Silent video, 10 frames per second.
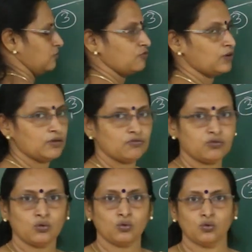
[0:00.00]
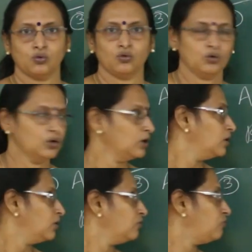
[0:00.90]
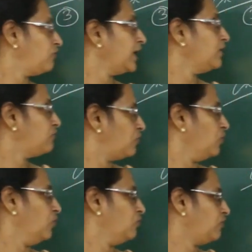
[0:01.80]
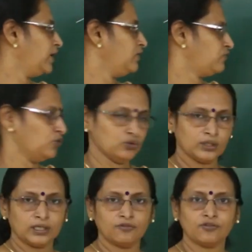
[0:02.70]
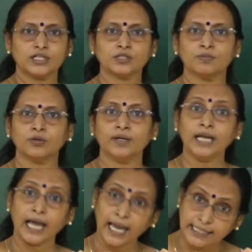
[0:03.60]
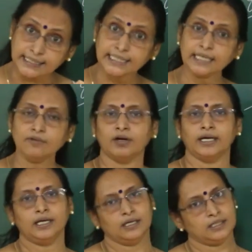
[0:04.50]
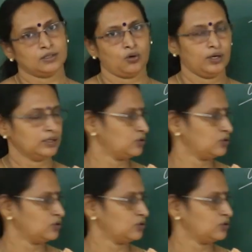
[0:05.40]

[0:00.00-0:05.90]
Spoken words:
5, 4. 5, 4, 5, 4. The difference between x and y is odd.